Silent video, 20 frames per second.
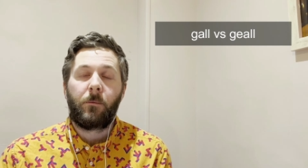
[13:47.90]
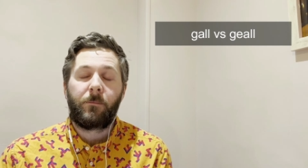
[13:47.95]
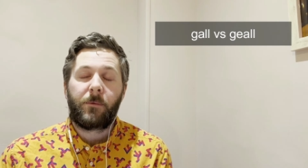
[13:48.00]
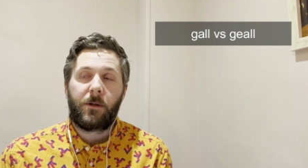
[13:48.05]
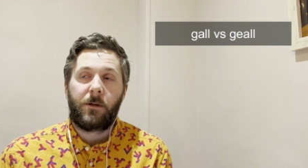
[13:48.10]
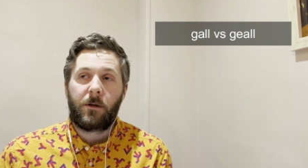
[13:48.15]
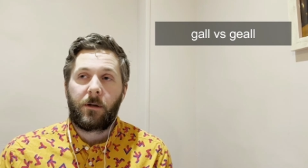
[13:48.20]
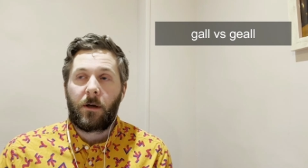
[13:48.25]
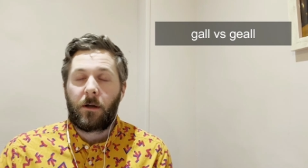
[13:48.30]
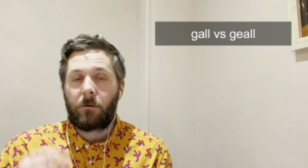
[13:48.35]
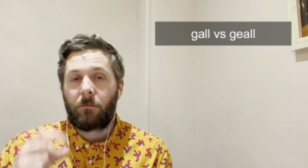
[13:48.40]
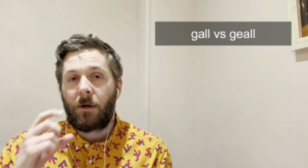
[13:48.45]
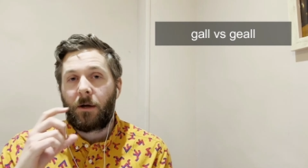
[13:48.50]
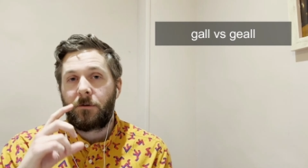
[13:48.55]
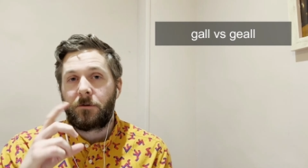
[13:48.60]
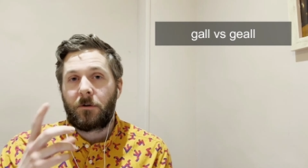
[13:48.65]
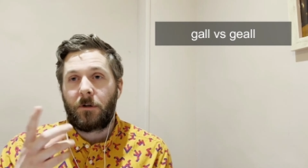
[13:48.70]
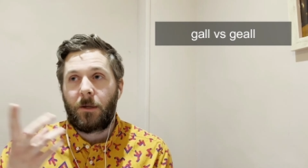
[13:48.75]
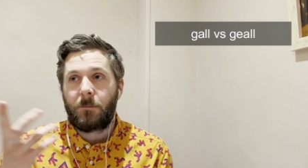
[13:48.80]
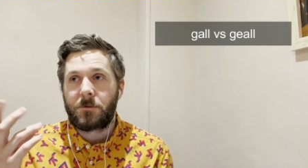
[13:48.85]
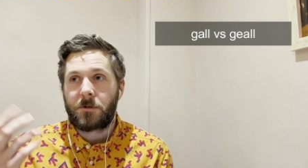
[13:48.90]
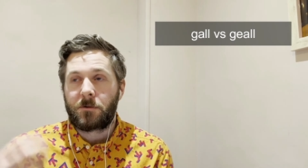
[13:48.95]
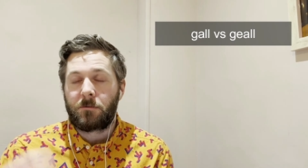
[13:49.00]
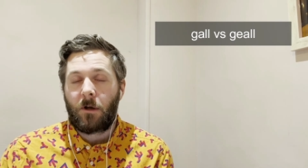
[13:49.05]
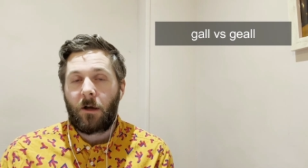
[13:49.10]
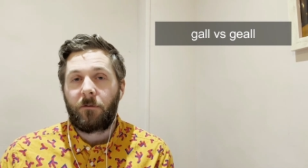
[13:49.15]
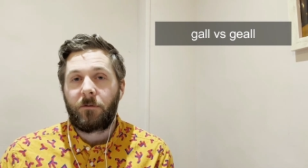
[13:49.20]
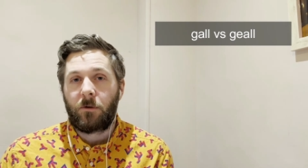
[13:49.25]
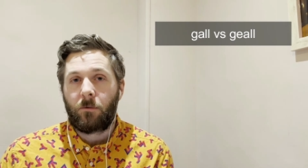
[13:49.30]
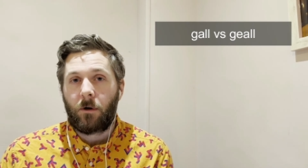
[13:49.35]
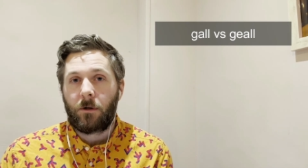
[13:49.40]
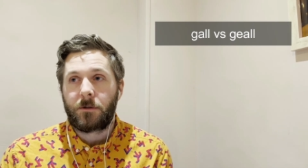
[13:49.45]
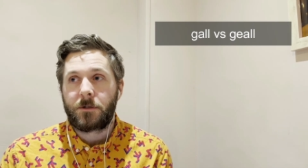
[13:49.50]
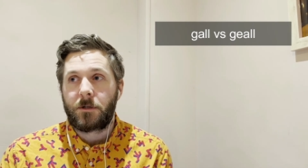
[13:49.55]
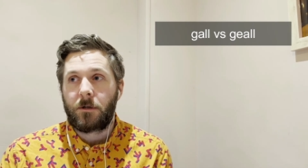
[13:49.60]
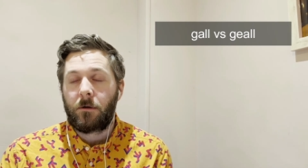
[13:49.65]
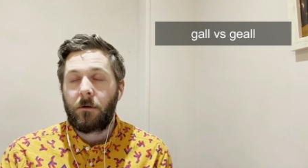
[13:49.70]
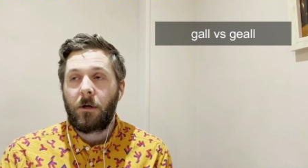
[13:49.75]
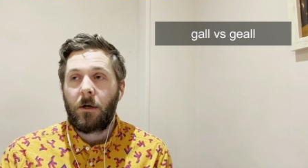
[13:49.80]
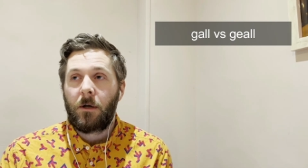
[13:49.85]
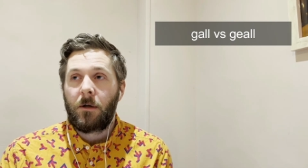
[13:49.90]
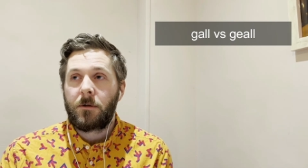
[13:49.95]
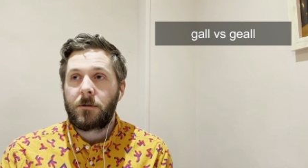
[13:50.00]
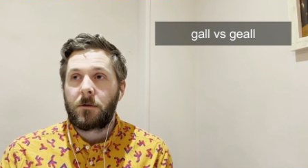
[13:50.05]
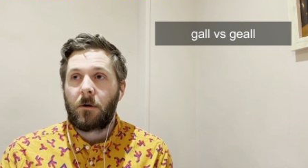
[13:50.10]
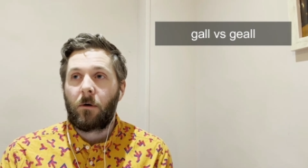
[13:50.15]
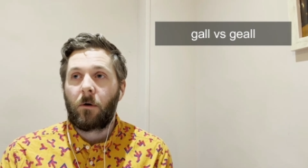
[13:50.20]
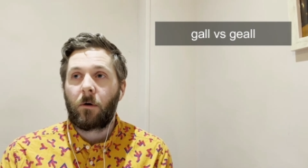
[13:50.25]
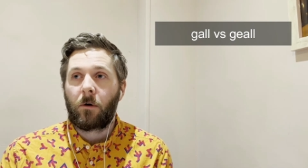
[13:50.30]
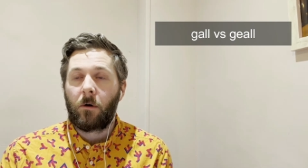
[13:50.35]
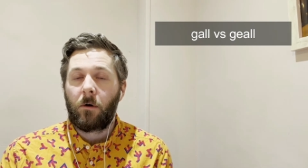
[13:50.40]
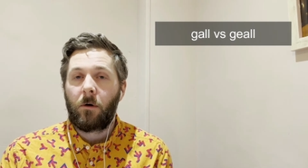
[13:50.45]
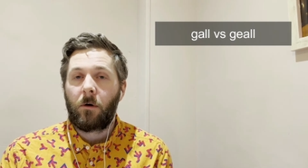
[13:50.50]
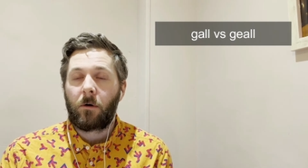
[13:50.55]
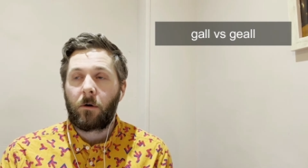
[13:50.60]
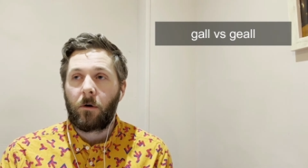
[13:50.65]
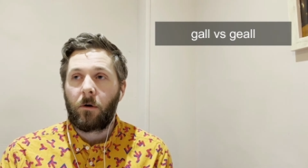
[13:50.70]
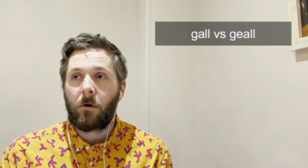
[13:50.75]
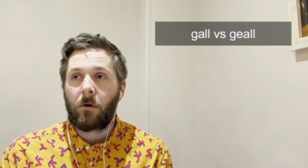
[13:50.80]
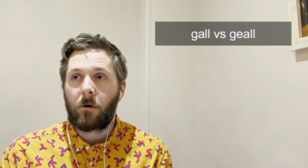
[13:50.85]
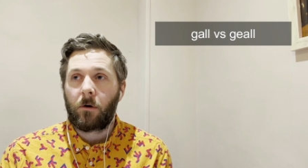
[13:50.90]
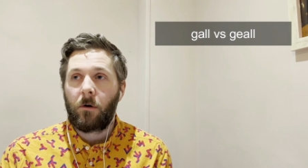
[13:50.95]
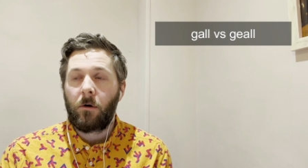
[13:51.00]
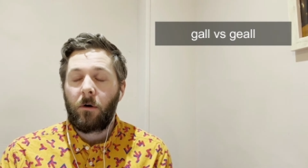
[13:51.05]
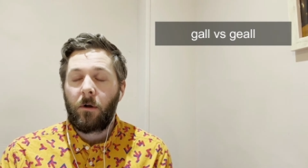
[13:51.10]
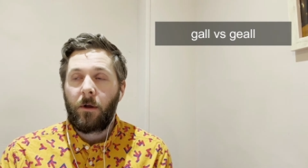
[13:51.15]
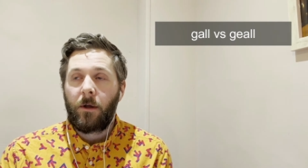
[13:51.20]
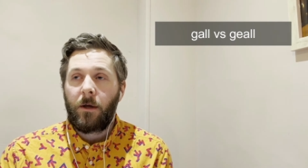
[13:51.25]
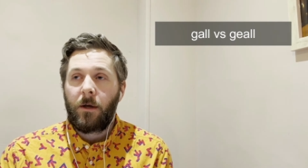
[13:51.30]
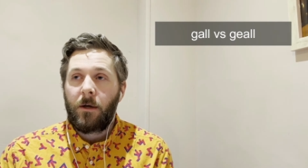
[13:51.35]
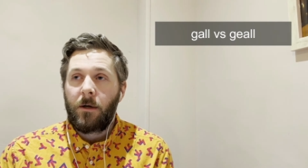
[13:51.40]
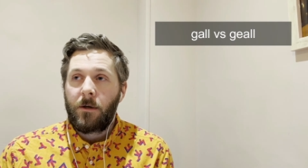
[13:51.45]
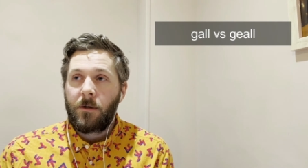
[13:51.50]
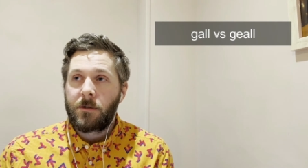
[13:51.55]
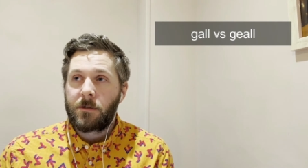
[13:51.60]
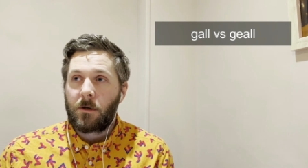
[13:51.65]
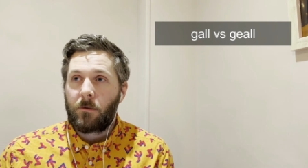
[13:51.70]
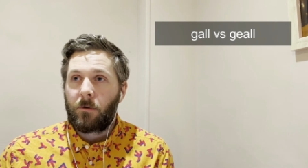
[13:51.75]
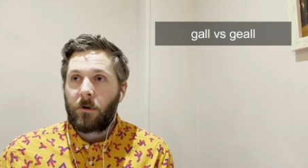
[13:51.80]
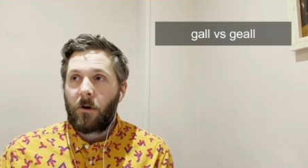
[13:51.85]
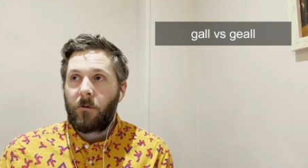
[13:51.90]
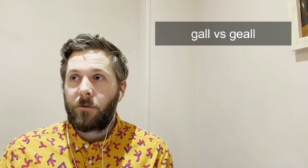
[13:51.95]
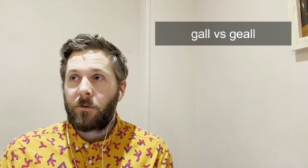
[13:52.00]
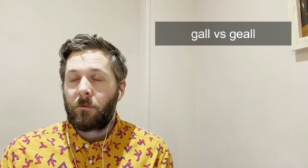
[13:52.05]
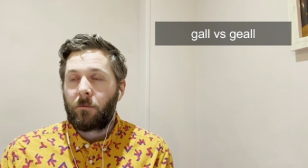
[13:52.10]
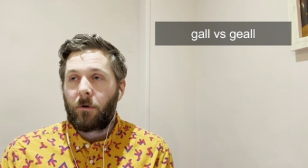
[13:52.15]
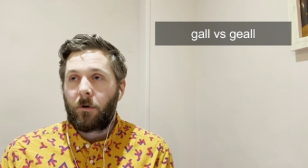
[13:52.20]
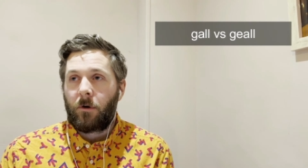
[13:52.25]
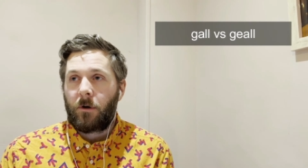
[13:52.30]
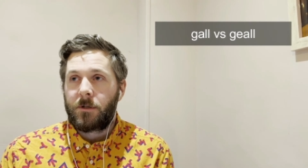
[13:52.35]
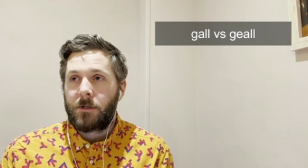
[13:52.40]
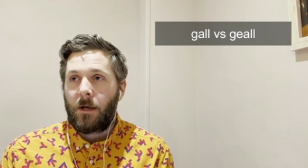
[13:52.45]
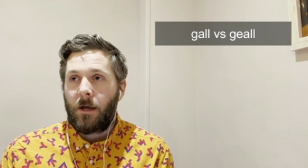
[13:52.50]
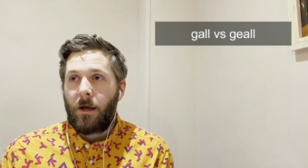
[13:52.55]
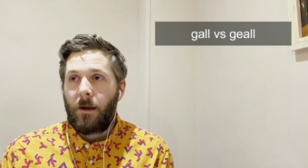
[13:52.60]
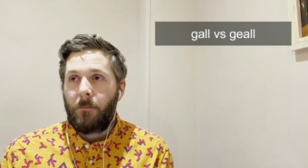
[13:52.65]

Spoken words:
And you can kind of round your lips as well if you want to. So go. So we'll go for the word,